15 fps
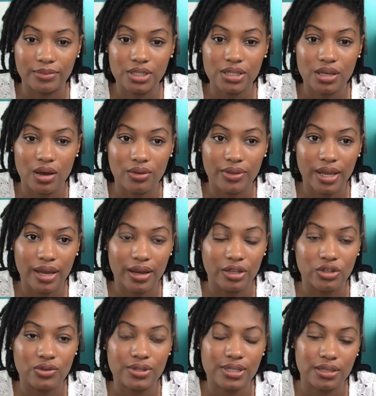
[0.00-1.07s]
Just go there and
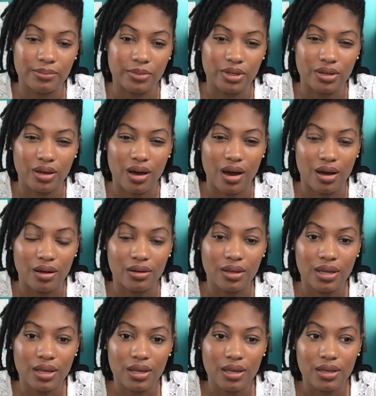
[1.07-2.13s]
you'll see book a call.
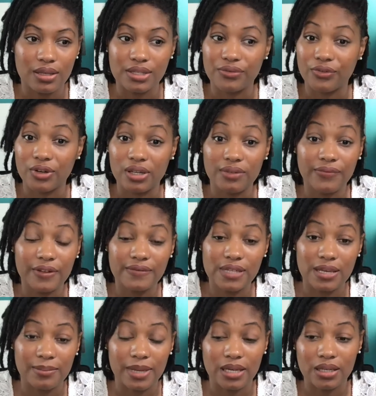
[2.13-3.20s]
It's free,
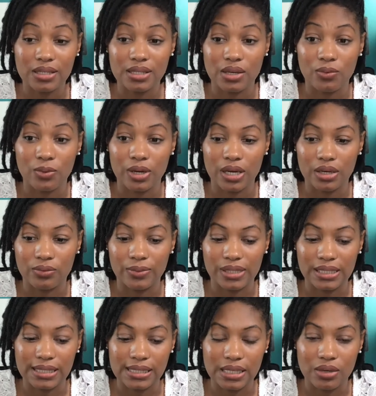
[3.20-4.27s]
15 minutes, and we're going to really
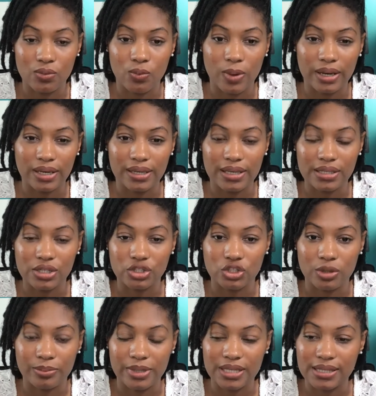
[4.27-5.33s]
see what it is that
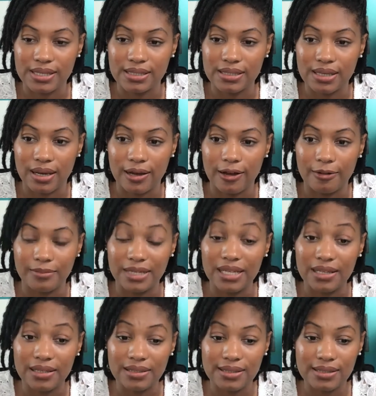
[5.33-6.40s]
your business
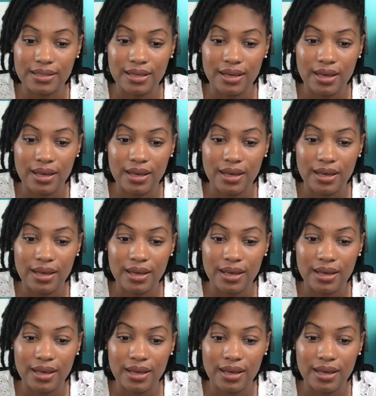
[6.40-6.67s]
needs.